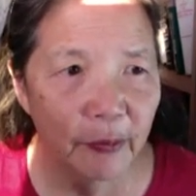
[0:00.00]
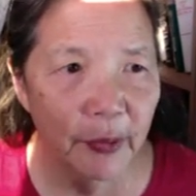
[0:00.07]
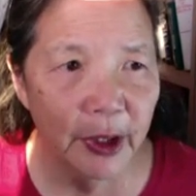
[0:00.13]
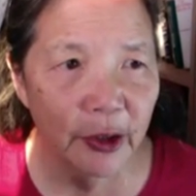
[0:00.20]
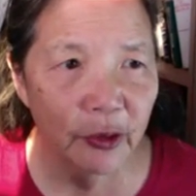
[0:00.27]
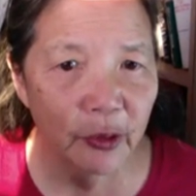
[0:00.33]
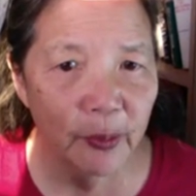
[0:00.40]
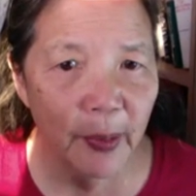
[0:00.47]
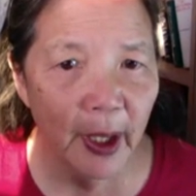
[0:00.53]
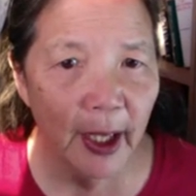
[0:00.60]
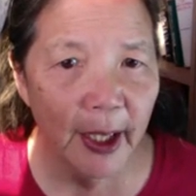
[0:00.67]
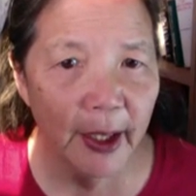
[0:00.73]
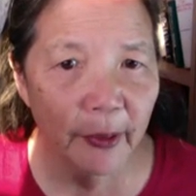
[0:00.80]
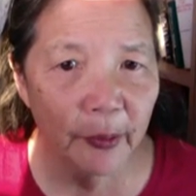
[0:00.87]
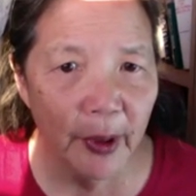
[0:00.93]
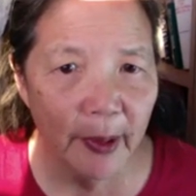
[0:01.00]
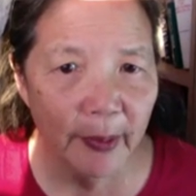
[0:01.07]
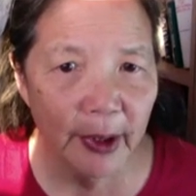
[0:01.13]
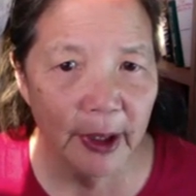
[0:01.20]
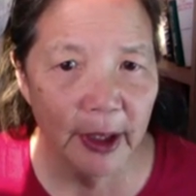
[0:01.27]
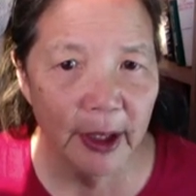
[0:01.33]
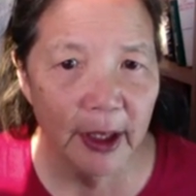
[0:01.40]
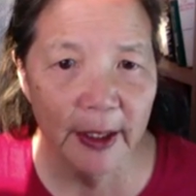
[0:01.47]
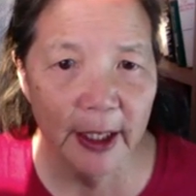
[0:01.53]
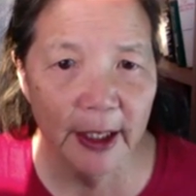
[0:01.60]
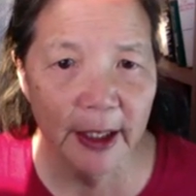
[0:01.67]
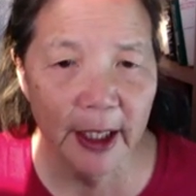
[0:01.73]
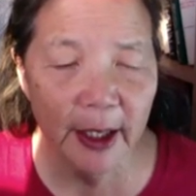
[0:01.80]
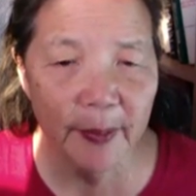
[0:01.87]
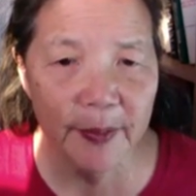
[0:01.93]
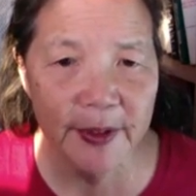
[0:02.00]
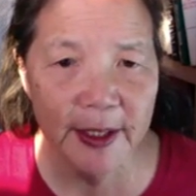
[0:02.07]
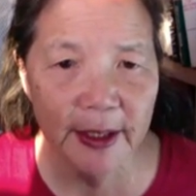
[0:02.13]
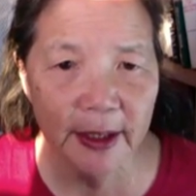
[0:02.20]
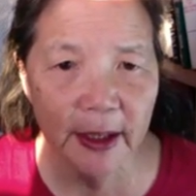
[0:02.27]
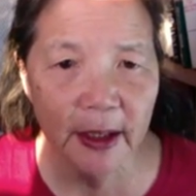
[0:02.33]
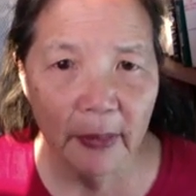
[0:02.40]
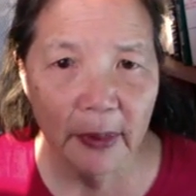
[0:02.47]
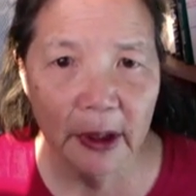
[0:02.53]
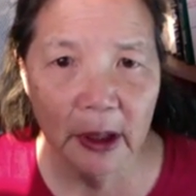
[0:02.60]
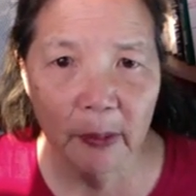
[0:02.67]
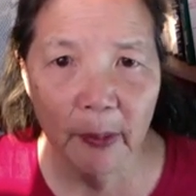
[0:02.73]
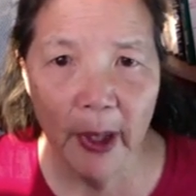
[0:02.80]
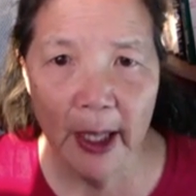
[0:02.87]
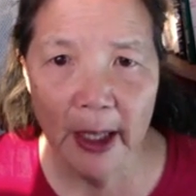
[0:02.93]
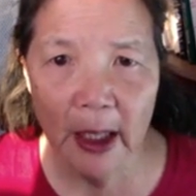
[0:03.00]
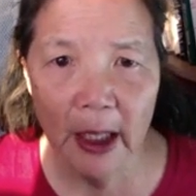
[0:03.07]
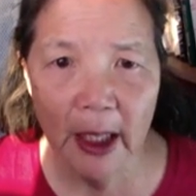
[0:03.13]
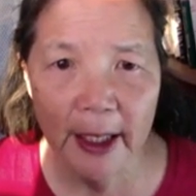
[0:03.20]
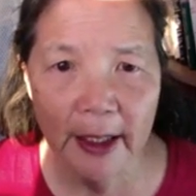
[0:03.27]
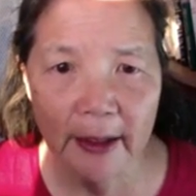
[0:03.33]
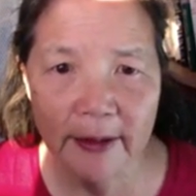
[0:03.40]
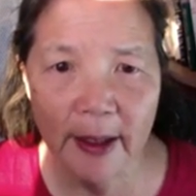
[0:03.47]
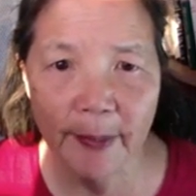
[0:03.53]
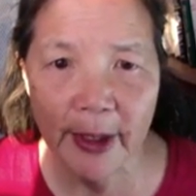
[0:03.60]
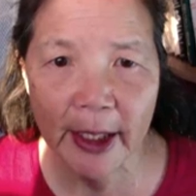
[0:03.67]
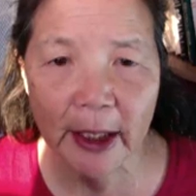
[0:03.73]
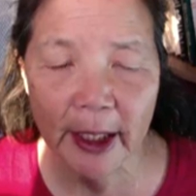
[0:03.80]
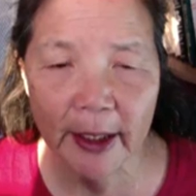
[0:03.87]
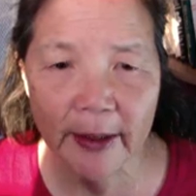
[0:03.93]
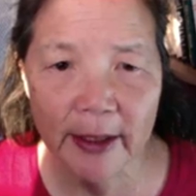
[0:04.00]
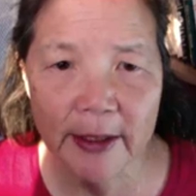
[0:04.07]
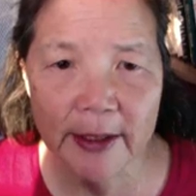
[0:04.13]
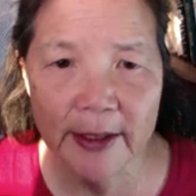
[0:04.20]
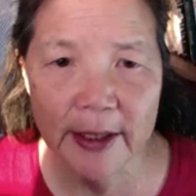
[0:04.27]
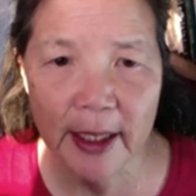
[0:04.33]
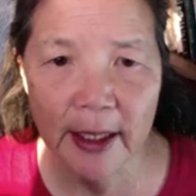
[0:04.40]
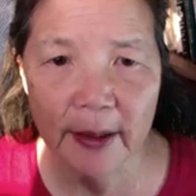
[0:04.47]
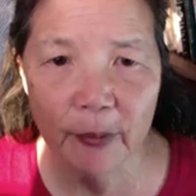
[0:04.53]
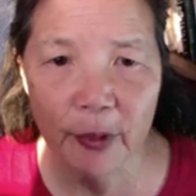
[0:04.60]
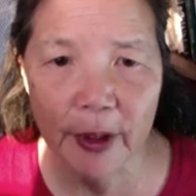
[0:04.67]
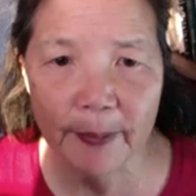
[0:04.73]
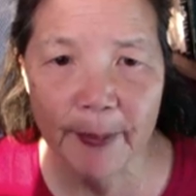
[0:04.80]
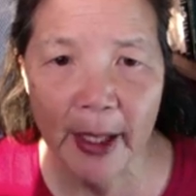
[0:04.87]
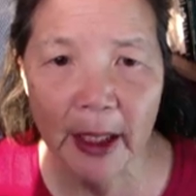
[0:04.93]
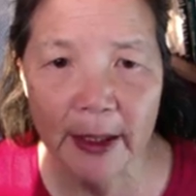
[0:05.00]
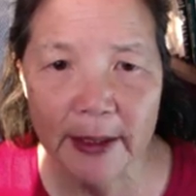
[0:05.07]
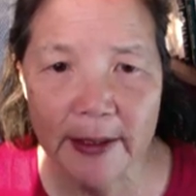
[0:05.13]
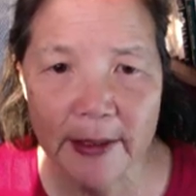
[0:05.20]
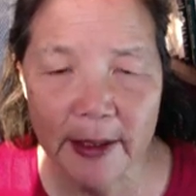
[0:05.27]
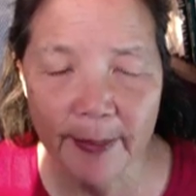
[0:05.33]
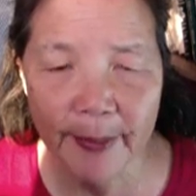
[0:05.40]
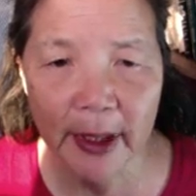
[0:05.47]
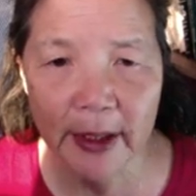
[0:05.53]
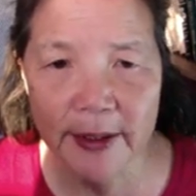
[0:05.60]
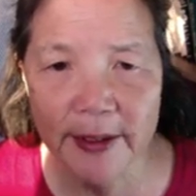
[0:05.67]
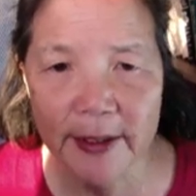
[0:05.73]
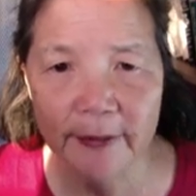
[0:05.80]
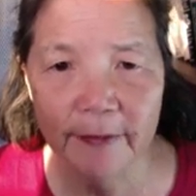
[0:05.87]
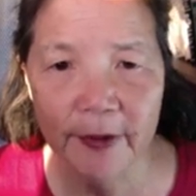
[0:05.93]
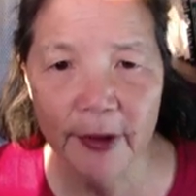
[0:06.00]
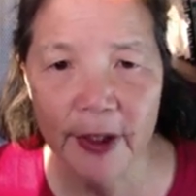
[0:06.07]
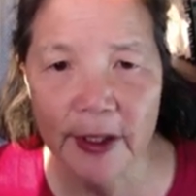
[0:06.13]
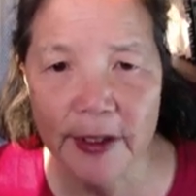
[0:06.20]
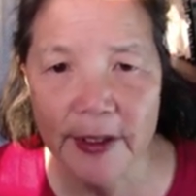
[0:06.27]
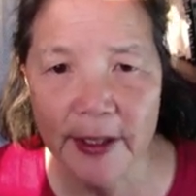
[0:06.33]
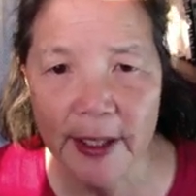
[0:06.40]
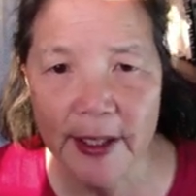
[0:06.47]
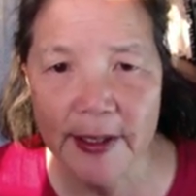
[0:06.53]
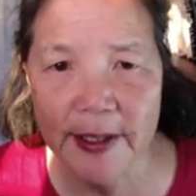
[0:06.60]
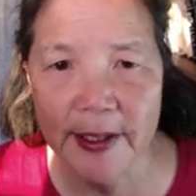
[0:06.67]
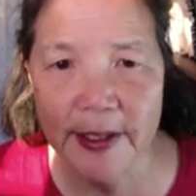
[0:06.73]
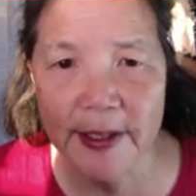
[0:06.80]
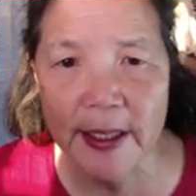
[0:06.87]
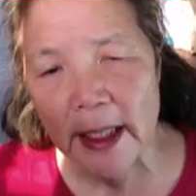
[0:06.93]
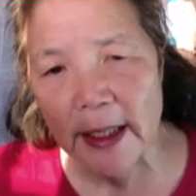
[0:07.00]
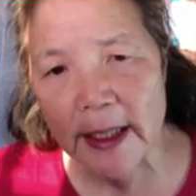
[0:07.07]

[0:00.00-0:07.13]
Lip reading: When you buy a remedy, it comes in a little bottle like something like this and with pellets. The pellets have various sizes.